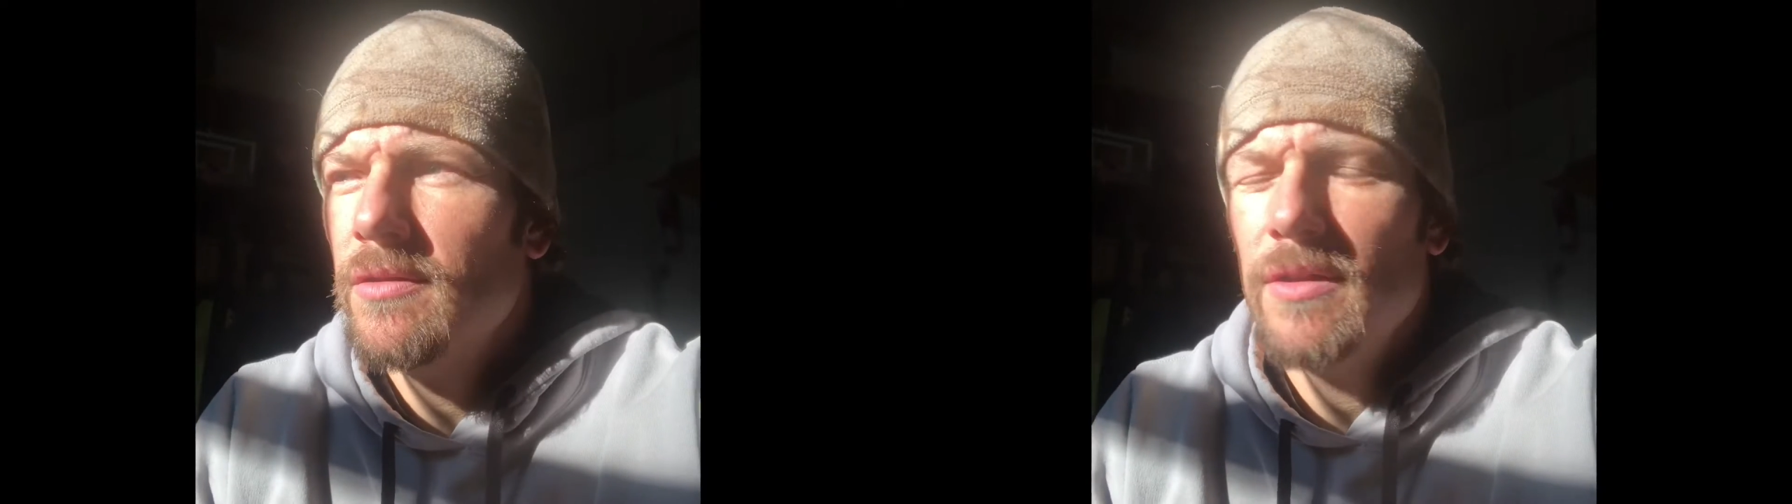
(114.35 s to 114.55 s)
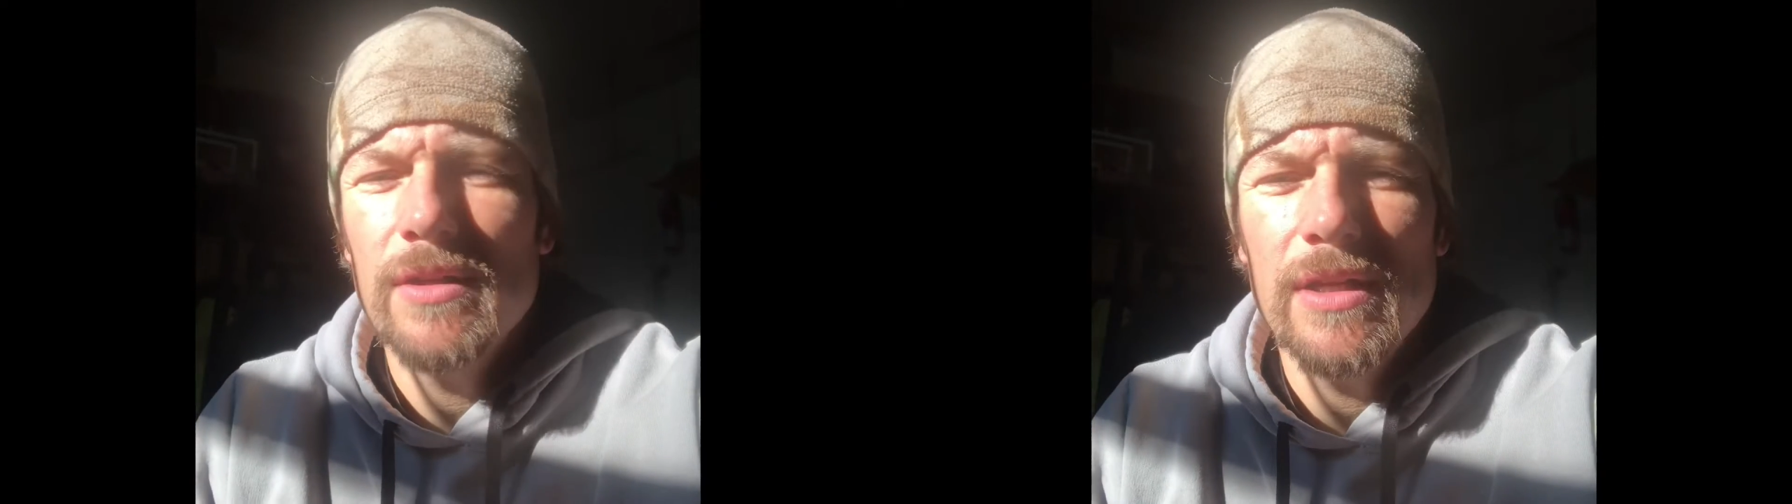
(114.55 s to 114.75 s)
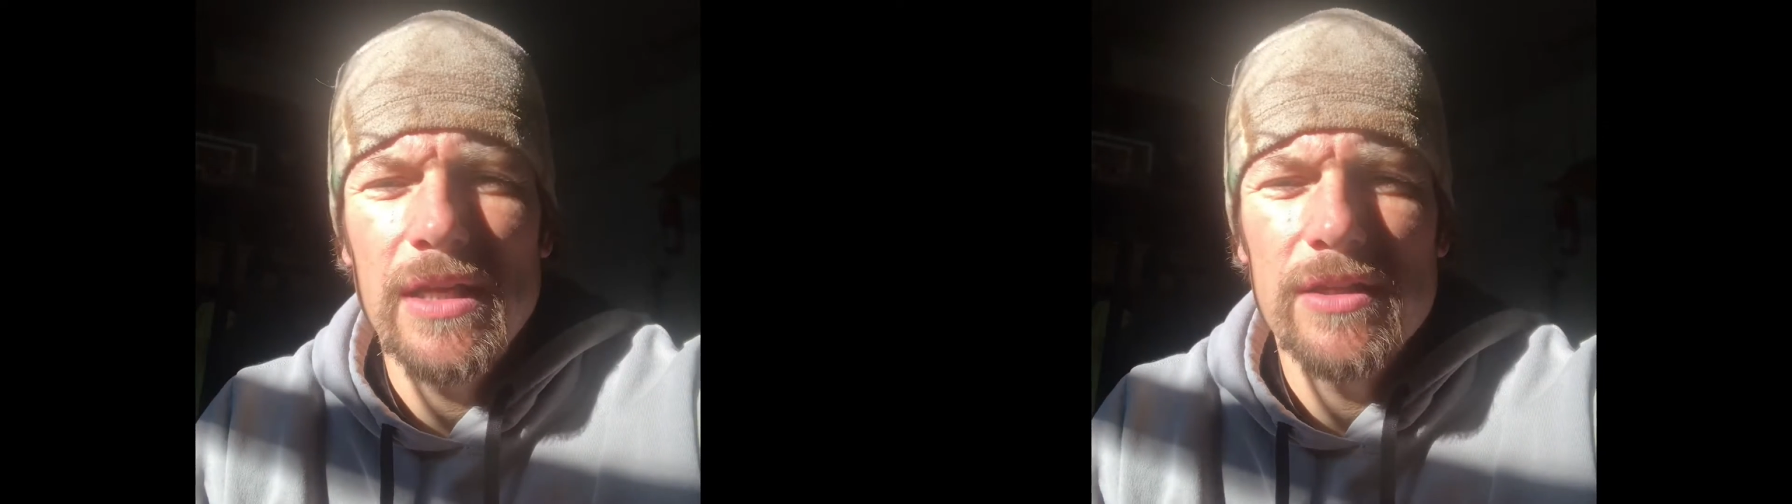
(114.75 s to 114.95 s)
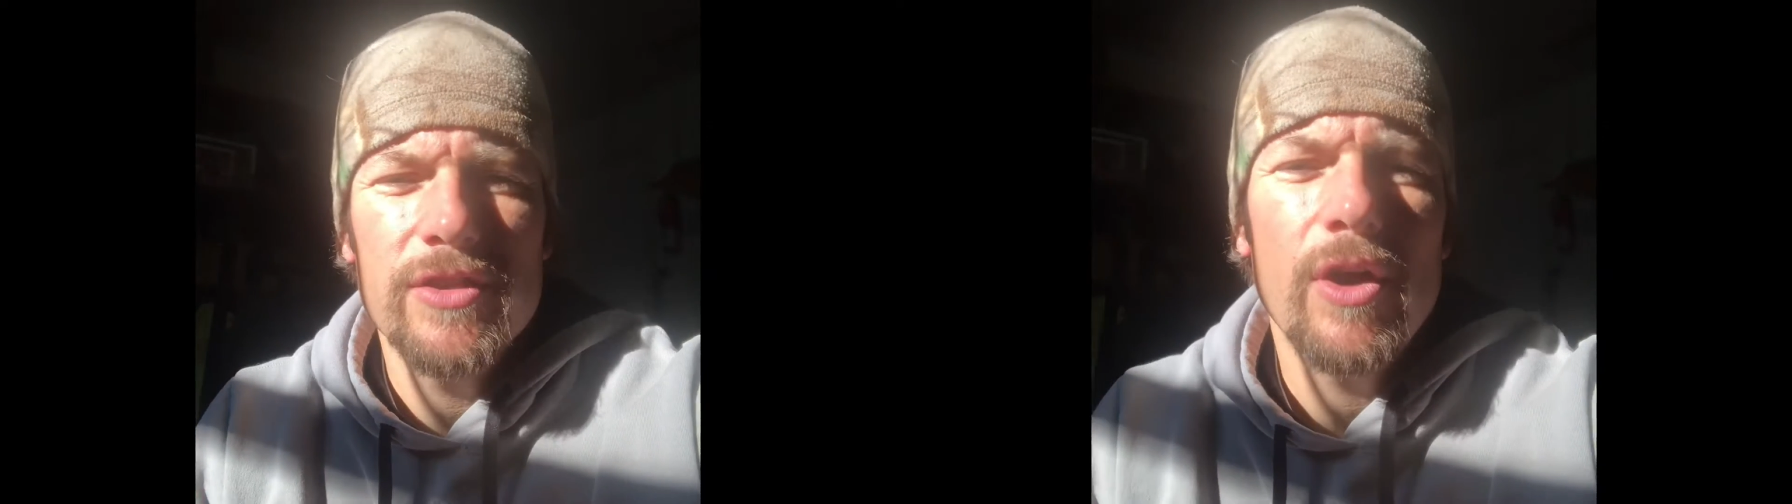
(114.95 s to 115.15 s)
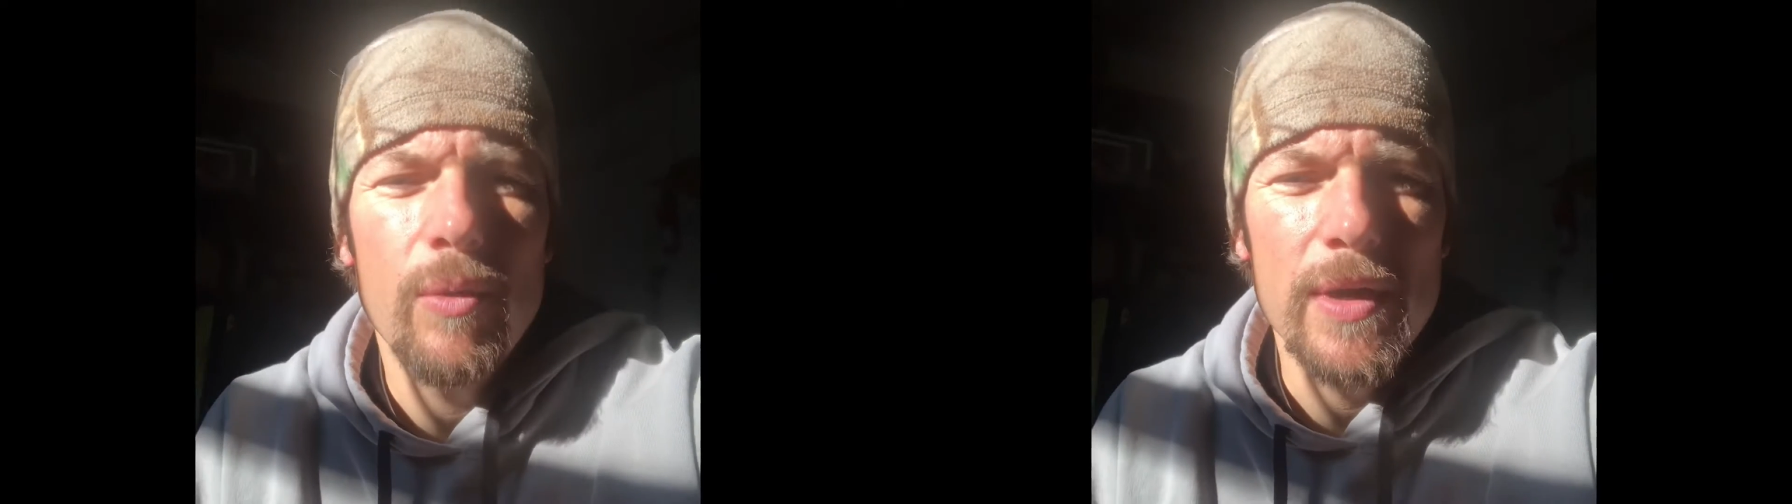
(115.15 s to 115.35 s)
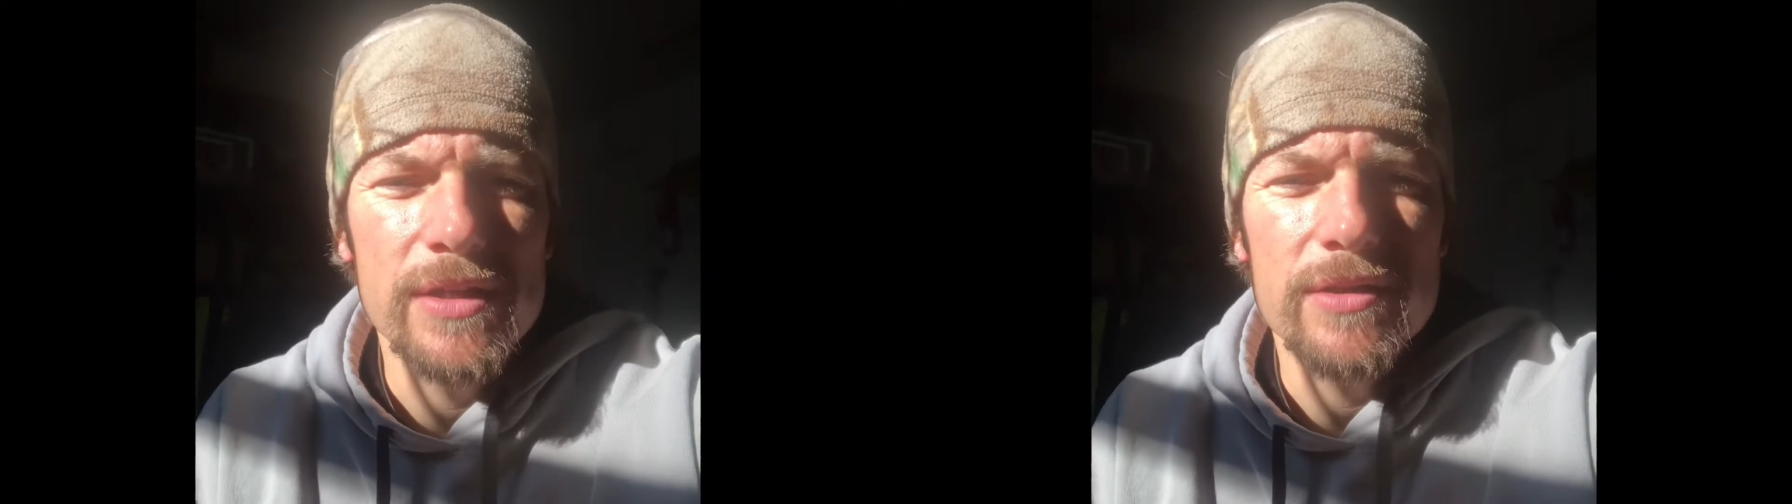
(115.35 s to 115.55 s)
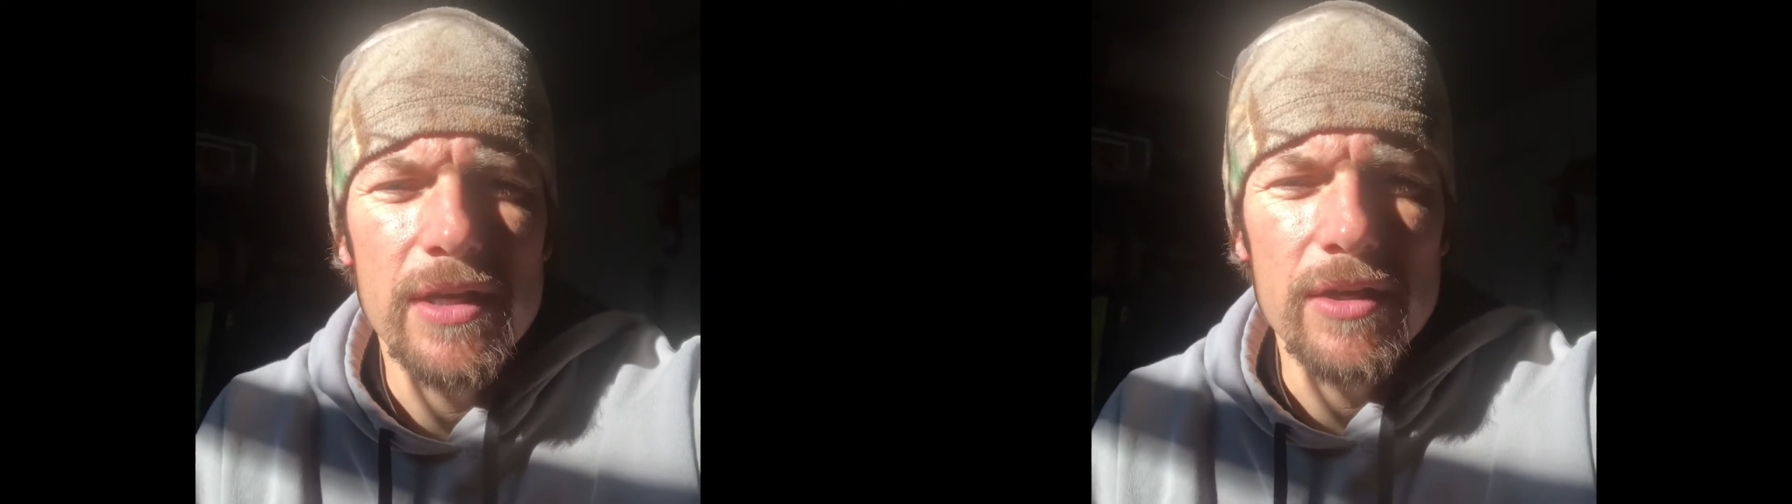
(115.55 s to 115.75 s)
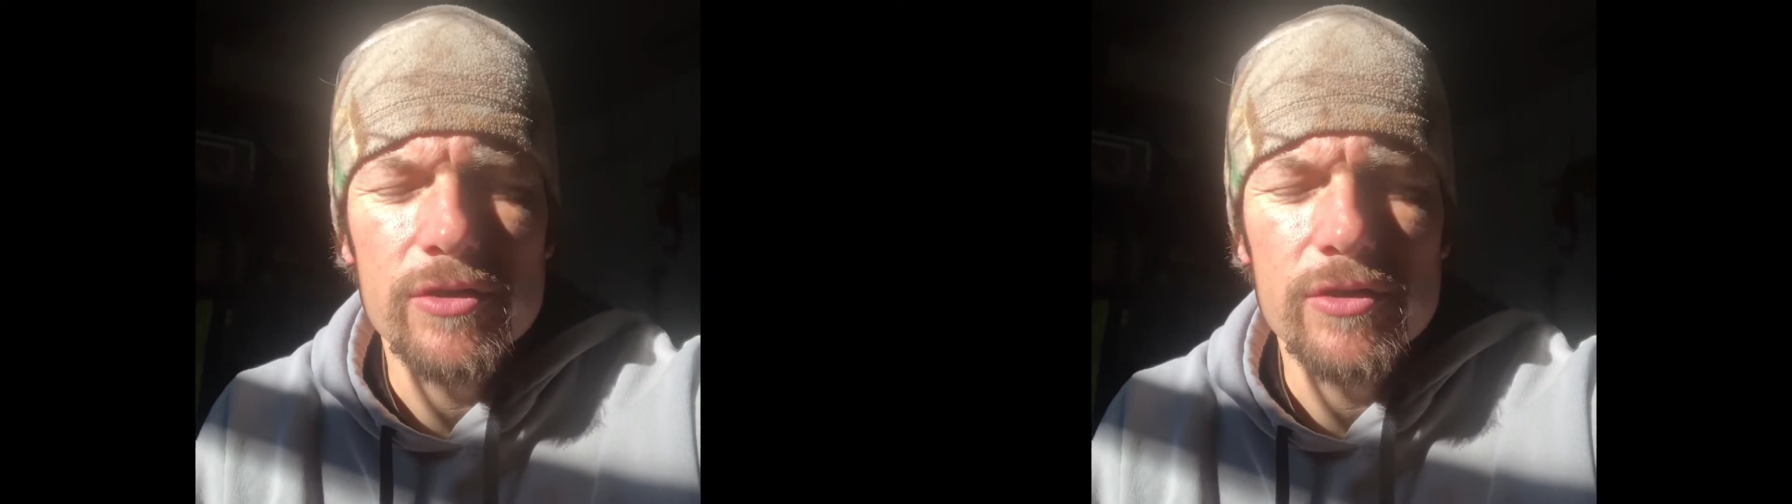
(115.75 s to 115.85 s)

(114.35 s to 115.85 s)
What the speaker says: it's always there.